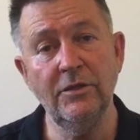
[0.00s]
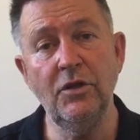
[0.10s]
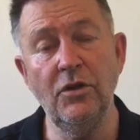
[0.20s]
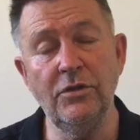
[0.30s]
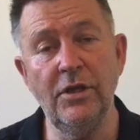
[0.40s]

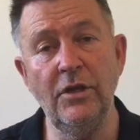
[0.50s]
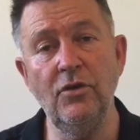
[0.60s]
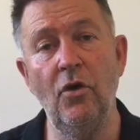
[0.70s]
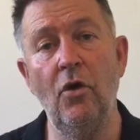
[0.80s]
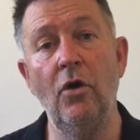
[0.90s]
use
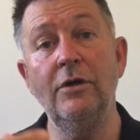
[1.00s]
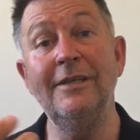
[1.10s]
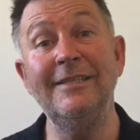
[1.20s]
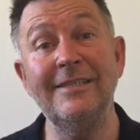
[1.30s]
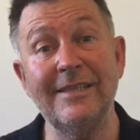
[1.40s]
in your
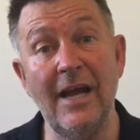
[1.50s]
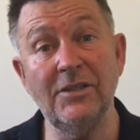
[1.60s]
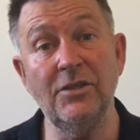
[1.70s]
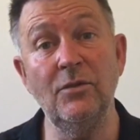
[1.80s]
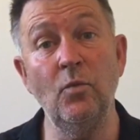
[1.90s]

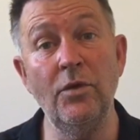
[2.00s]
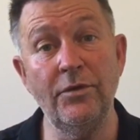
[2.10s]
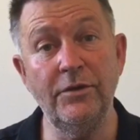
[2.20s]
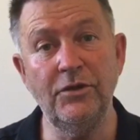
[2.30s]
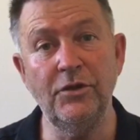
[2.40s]
discussion
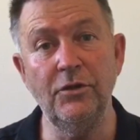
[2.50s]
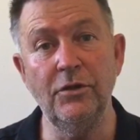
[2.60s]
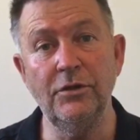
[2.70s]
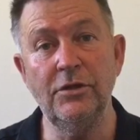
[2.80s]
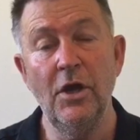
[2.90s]
with the
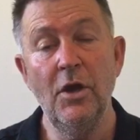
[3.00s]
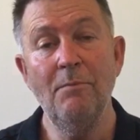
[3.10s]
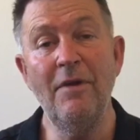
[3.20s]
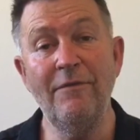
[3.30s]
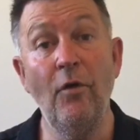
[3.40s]
students
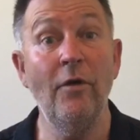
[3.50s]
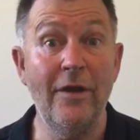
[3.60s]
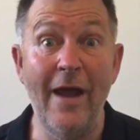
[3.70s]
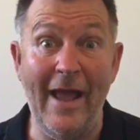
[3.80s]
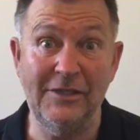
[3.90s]
before
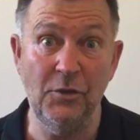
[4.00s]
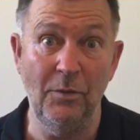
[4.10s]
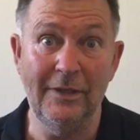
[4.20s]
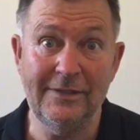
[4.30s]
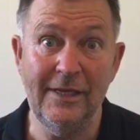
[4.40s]
their
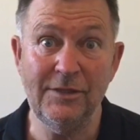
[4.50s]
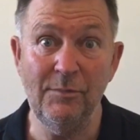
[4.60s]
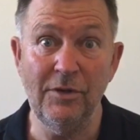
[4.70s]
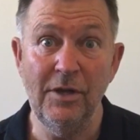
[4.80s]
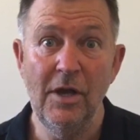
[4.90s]
actual
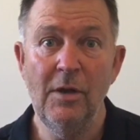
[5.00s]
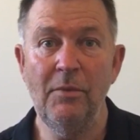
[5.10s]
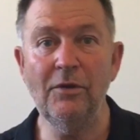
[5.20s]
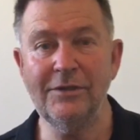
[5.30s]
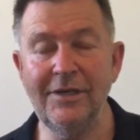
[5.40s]
assessment.
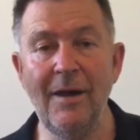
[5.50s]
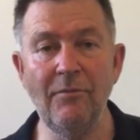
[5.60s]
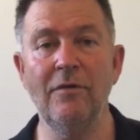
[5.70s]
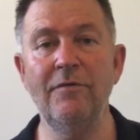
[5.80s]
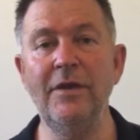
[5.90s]
Because a
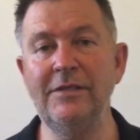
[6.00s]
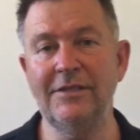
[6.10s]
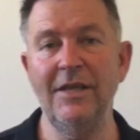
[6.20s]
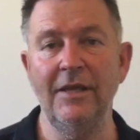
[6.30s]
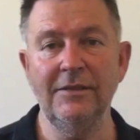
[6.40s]
number of
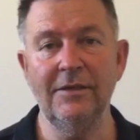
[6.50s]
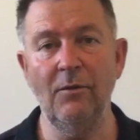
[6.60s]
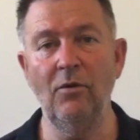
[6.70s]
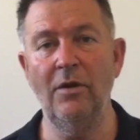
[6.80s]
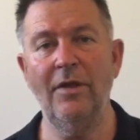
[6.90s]
these things,
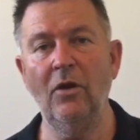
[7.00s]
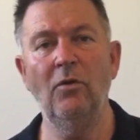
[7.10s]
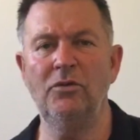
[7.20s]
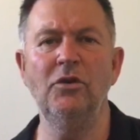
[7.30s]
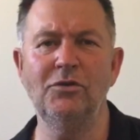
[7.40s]

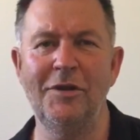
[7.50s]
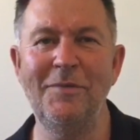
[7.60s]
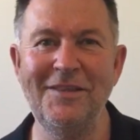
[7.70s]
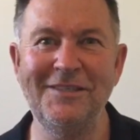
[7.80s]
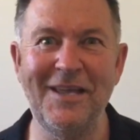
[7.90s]
they'll usually be the